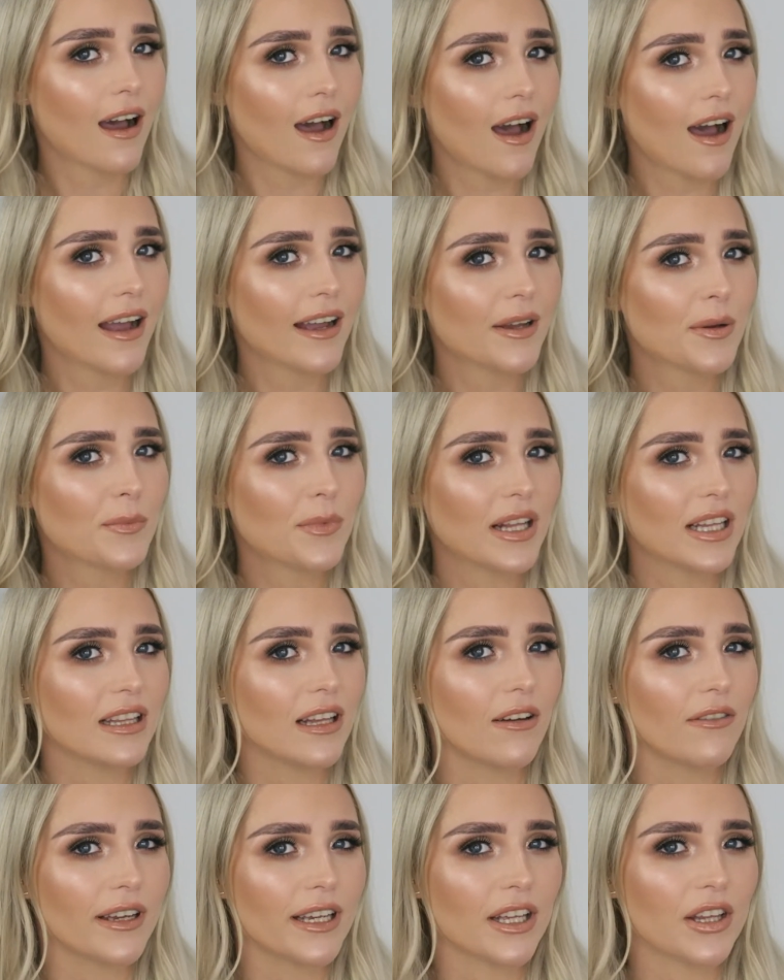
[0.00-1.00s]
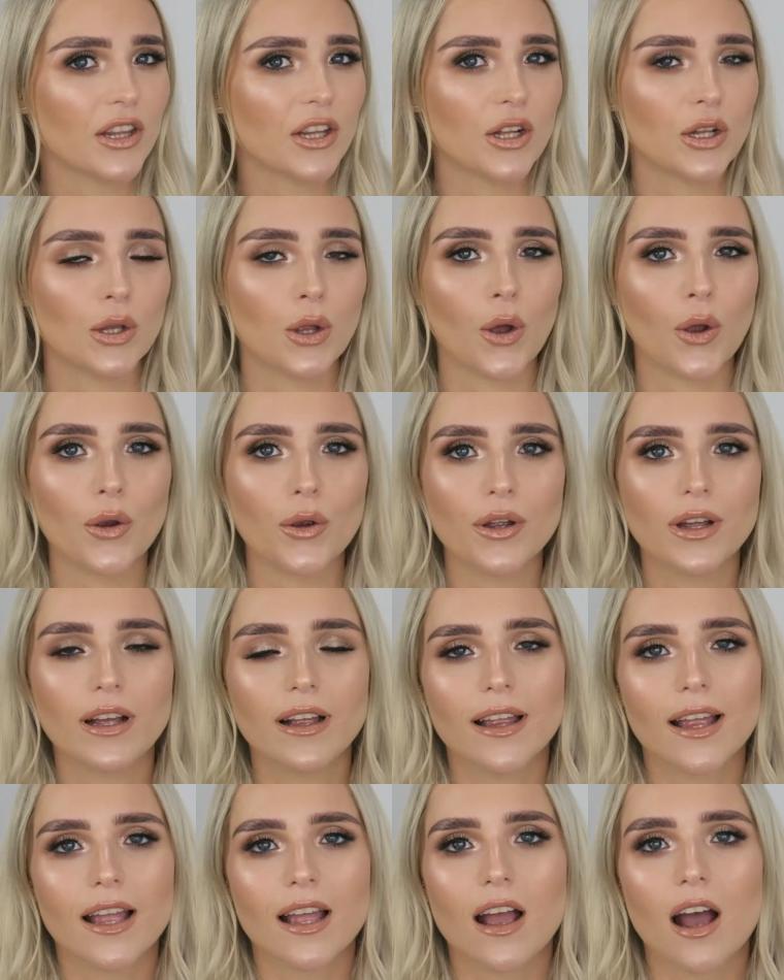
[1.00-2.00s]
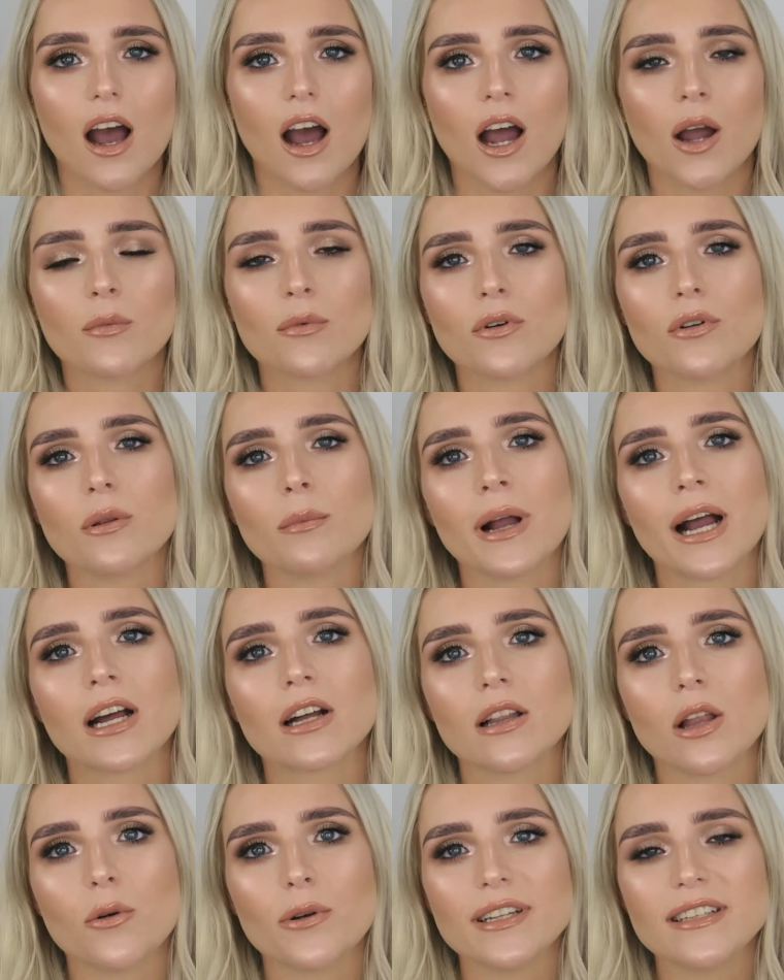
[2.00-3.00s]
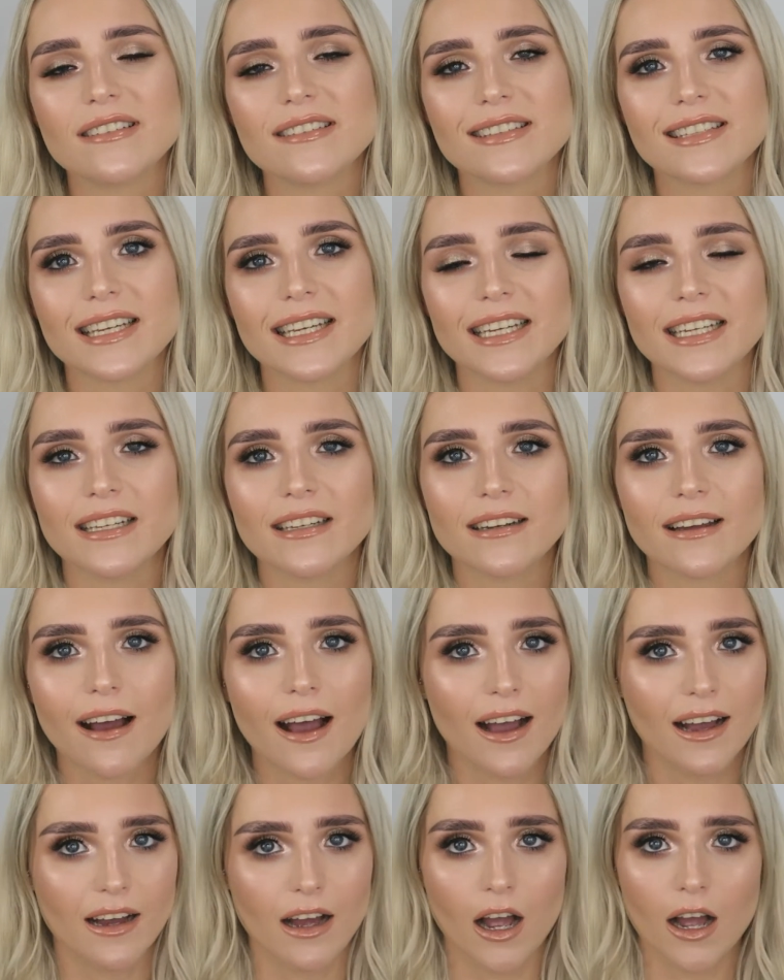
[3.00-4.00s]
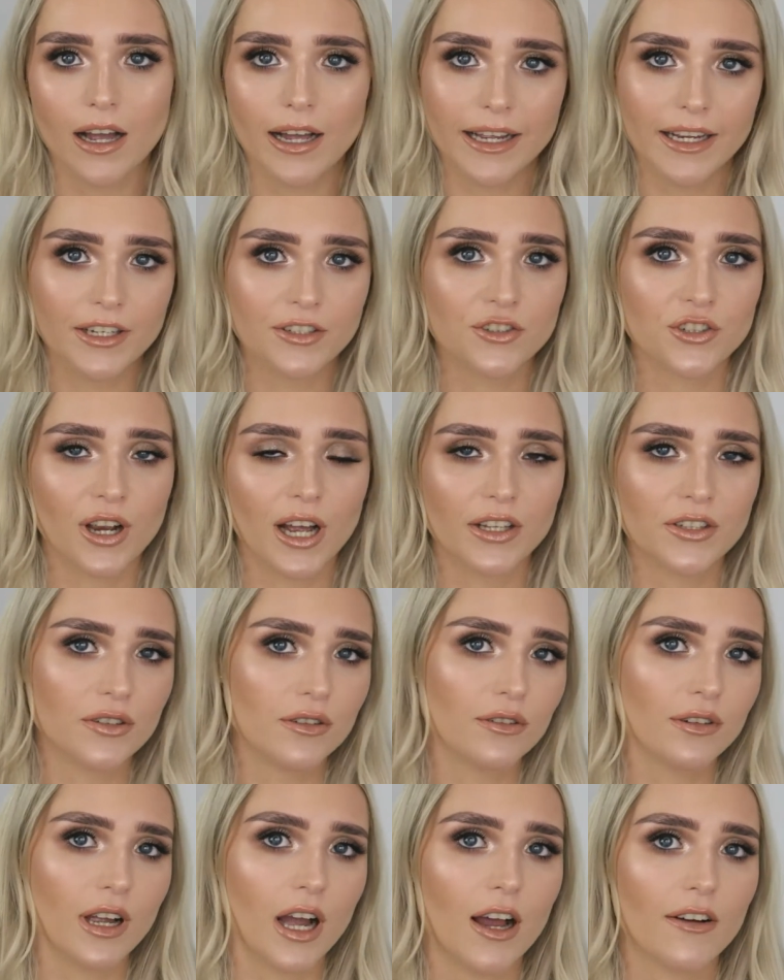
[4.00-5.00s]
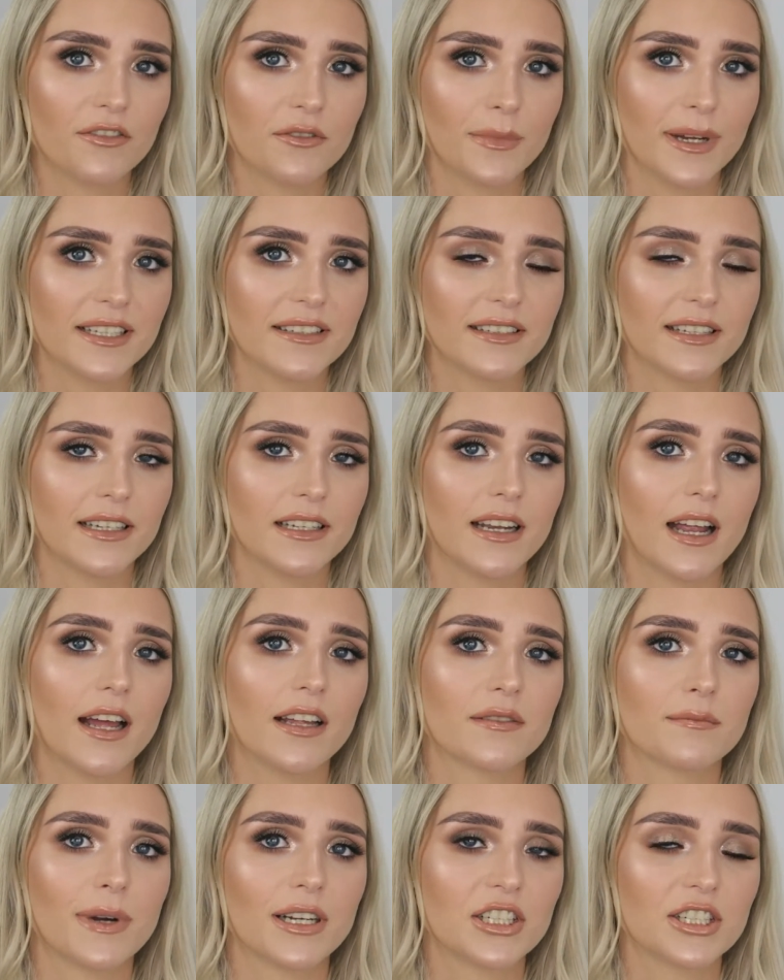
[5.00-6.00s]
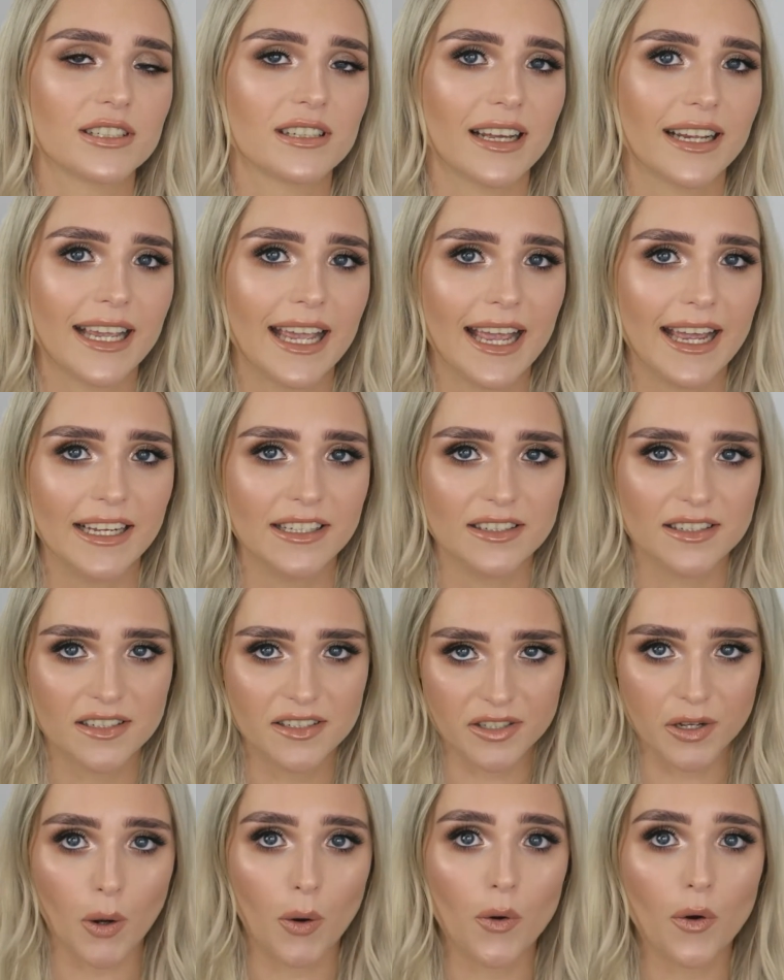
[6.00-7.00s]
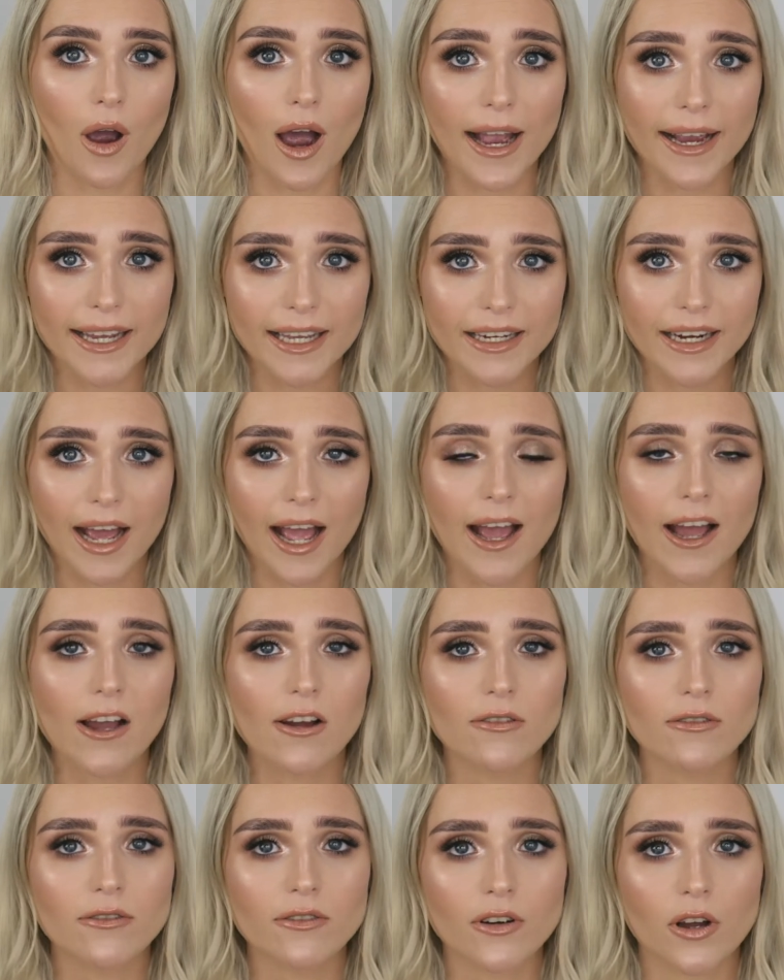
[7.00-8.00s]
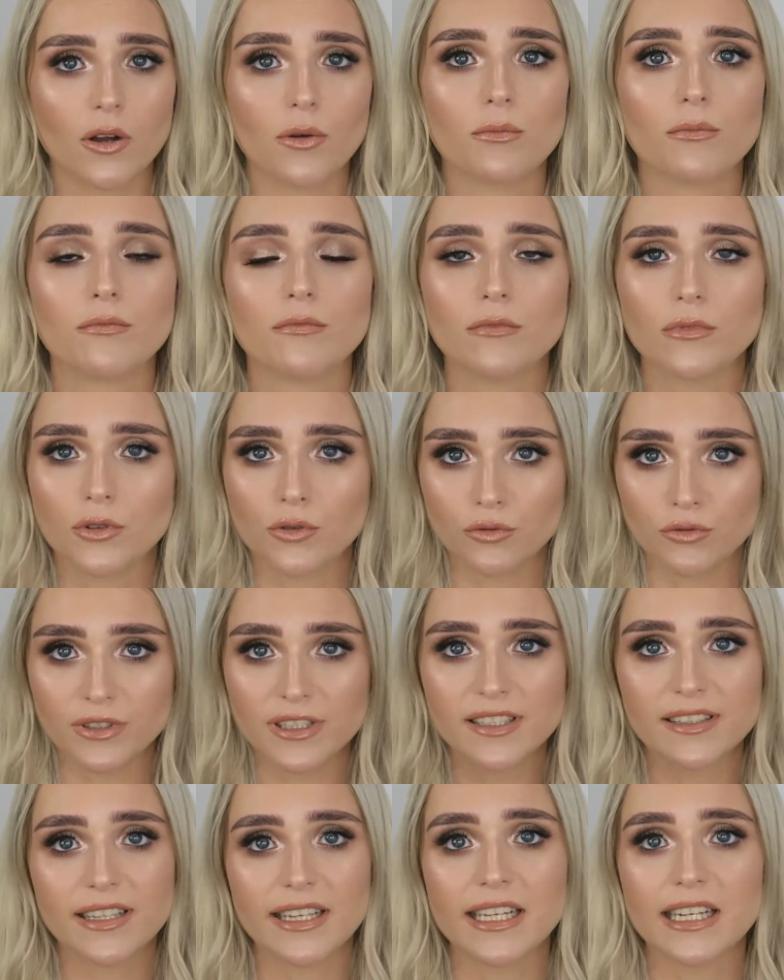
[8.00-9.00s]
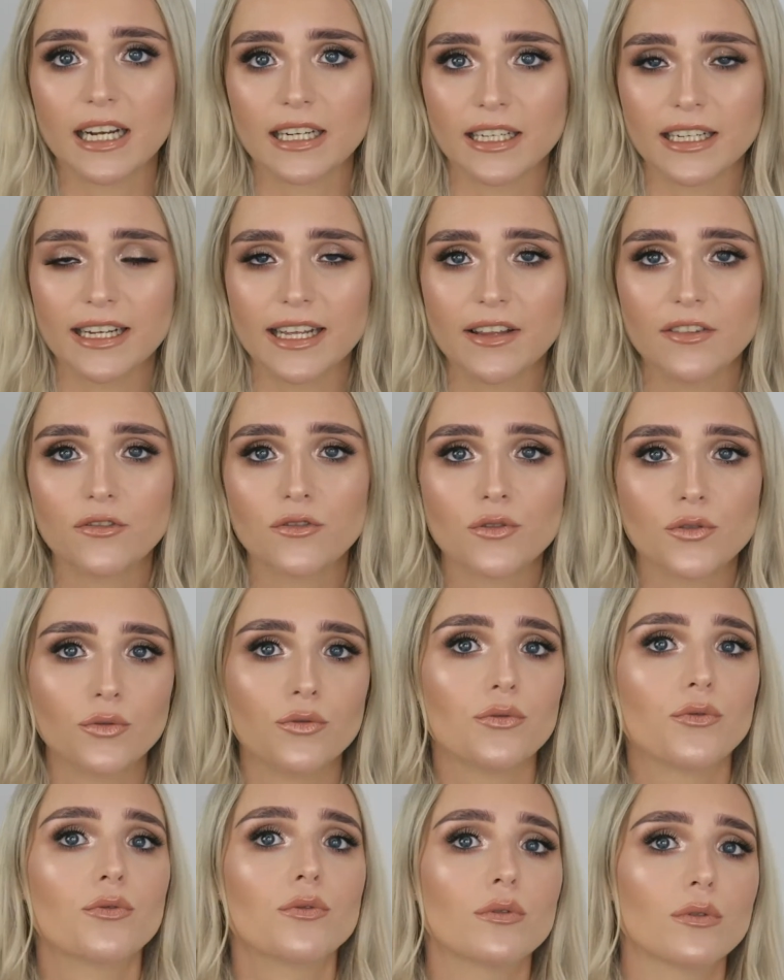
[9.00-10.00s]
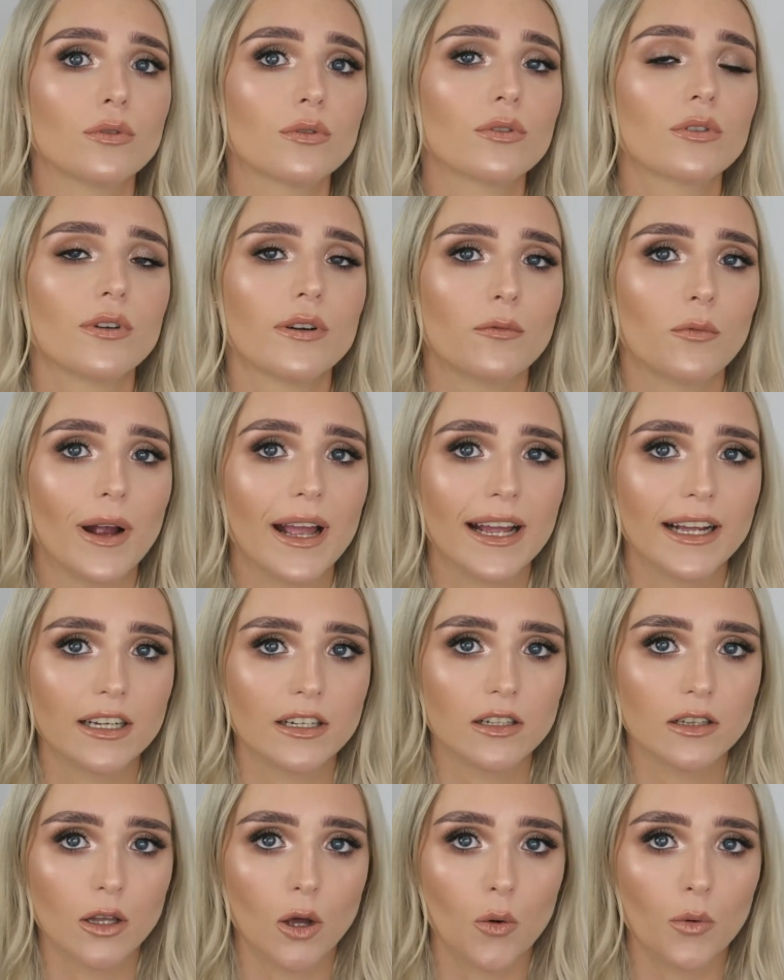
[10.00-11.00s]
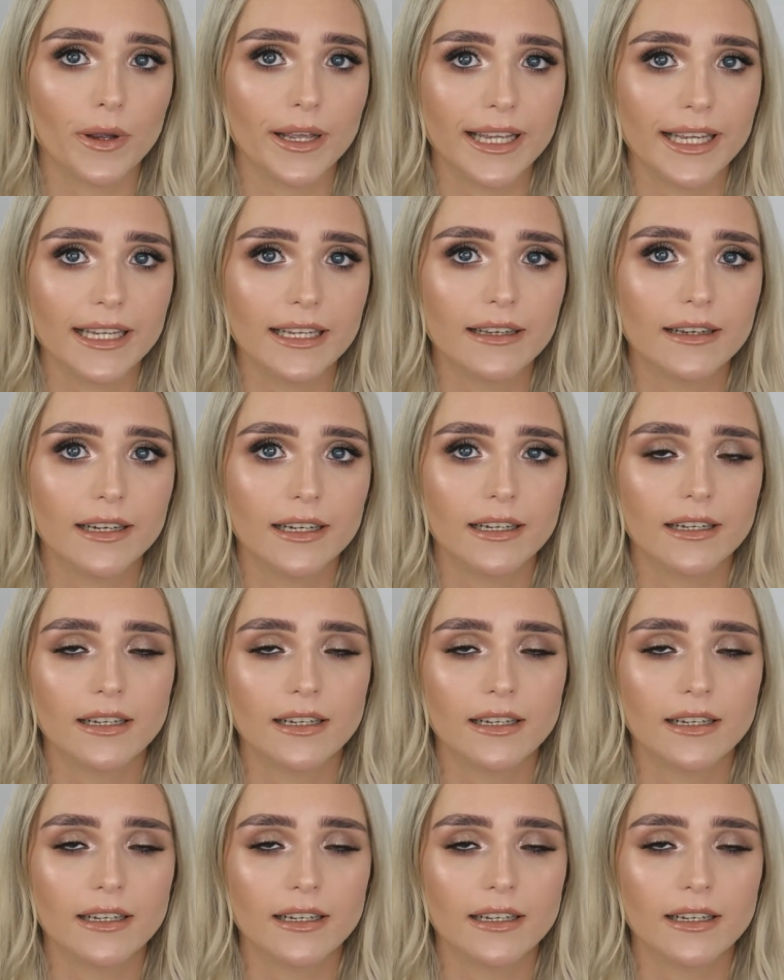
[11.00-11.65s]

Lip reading: I am loving the glow. I'm all about glowy skin. I try to look after my skin as much as I can so I can have good skin underneath to wear glowy